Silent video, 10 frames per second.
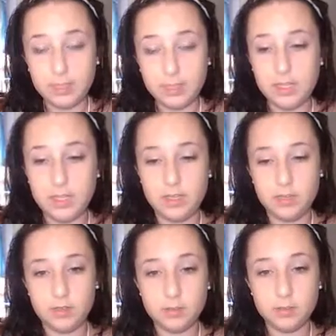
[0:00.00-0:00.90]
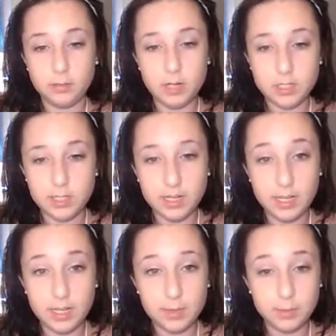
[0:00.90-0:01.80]
the brush that
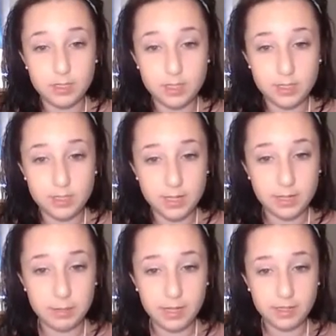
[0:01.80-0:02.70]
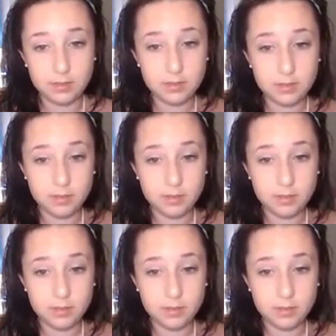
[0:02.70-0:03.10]
came with the Naked palette,